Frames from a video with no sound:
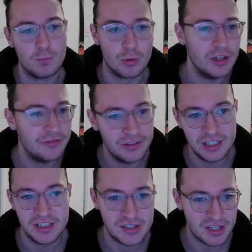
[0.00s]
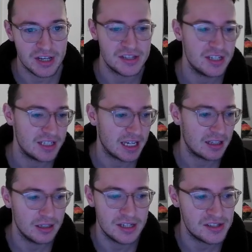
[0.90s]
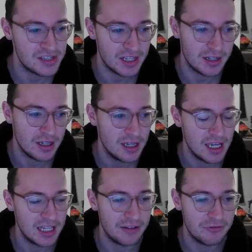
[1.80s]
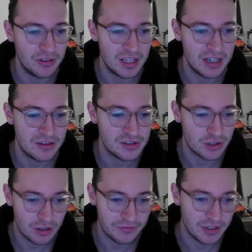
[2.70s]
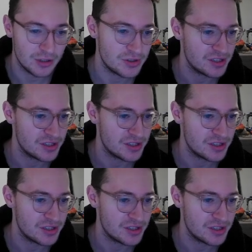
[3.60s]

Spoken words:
briefly discussing deck lists and everything at the start of videos?